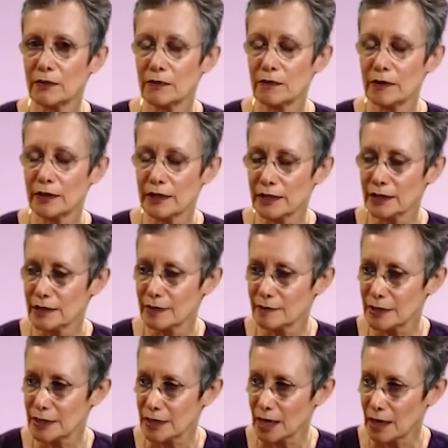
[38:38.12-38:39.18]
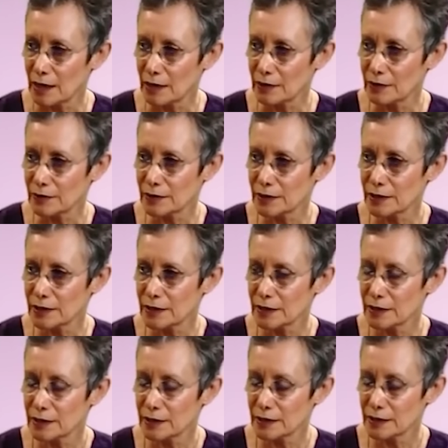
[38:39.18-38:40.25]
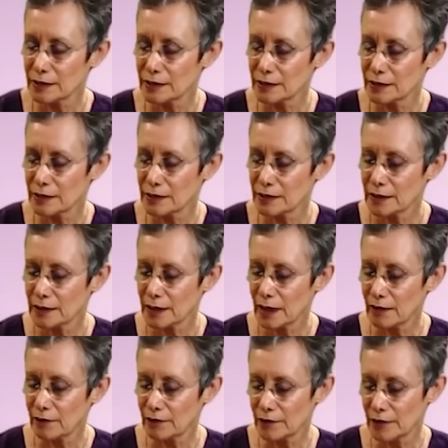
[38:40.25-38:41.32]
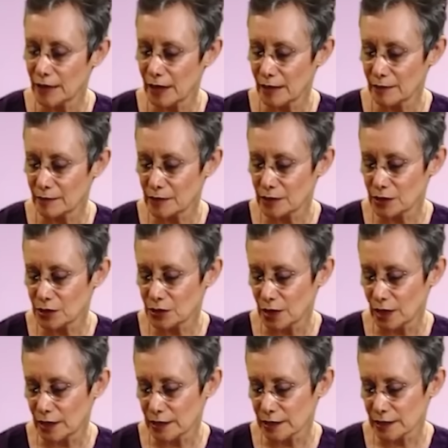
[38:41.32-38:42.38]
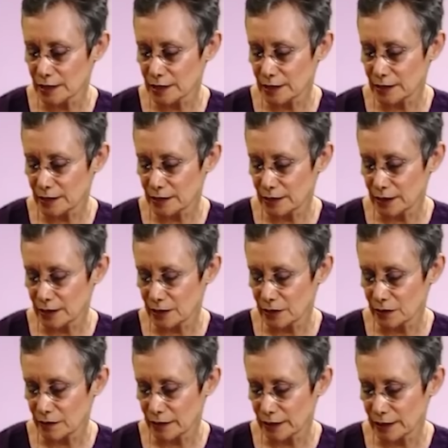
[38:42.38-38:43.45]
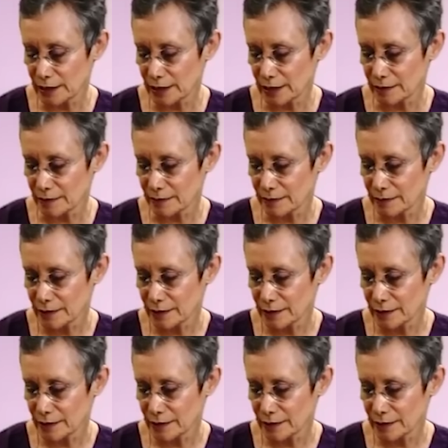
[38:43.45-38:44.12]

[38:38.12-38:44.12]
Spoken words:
within themselves and for them to trust their inner wisdom.